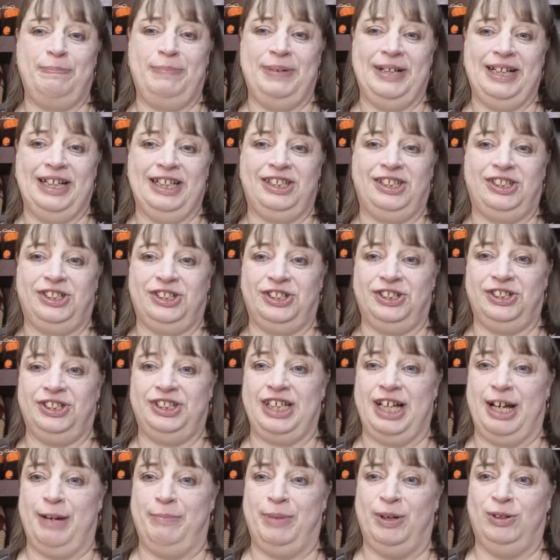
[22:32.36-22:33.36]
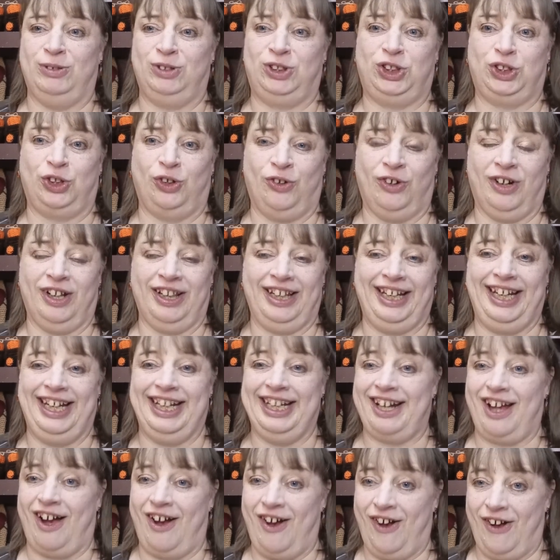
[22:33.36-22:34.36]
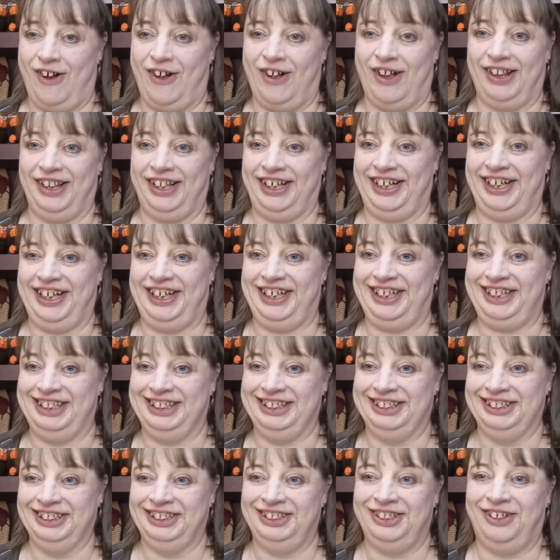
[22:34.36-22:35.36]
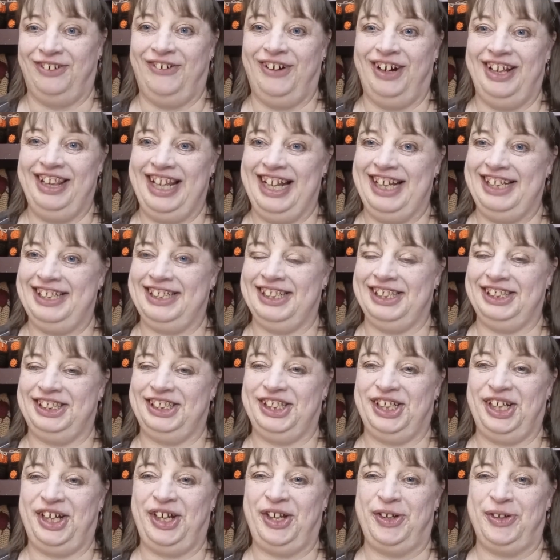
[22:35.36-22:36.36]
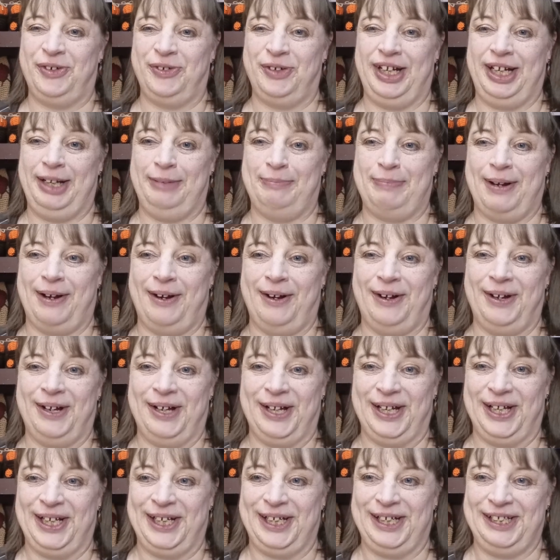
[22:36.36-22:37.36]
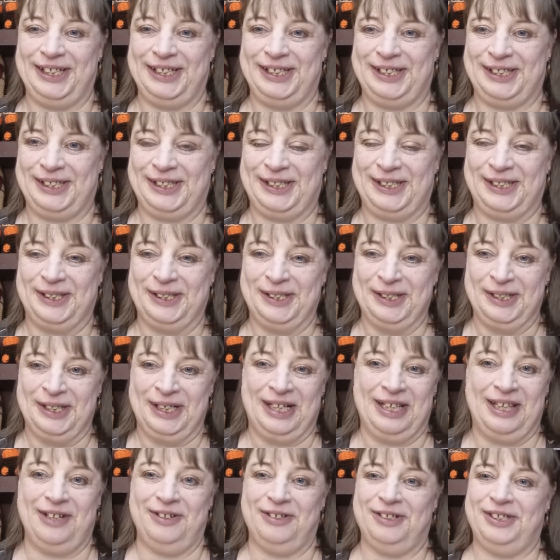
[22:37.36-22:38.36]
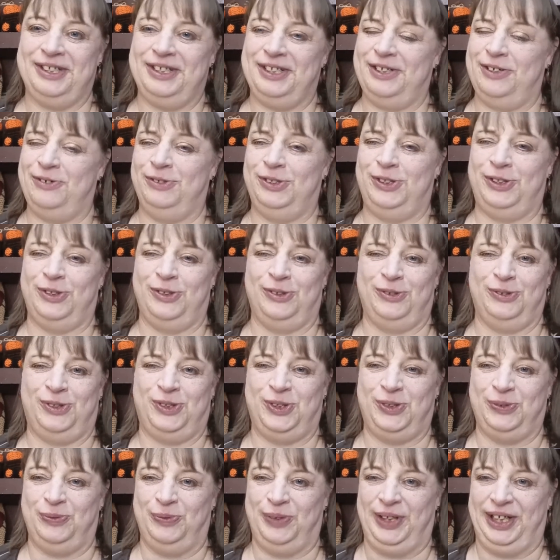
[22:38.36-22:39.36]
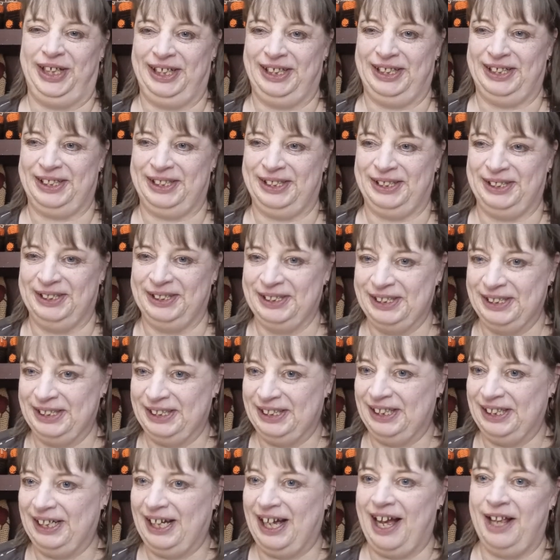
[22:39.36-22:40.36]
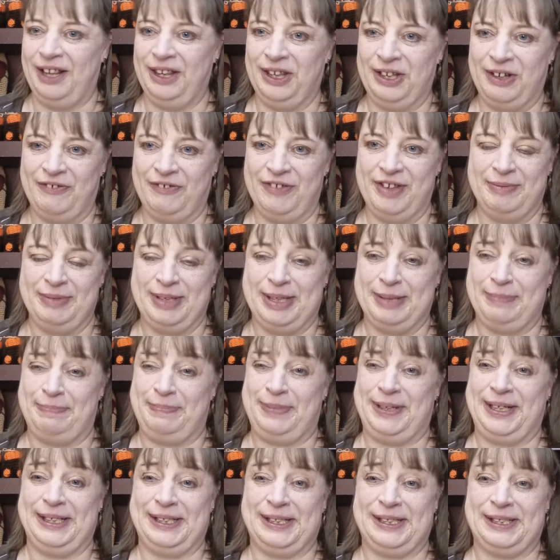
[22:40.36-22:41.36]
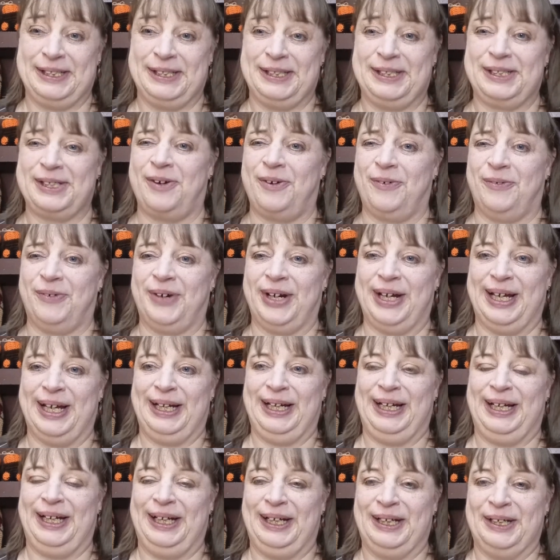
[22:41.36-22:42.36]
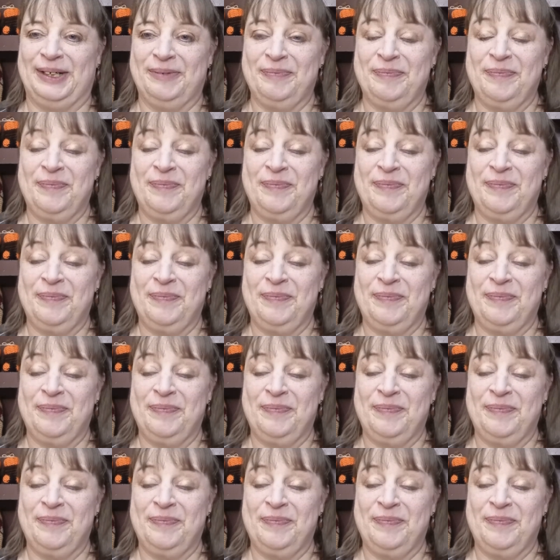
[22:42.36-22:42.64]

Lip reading: Pictures of both Chorley and Ollie. Aren't they such cutie pies? They're so, so sweet. I love them to pieces already.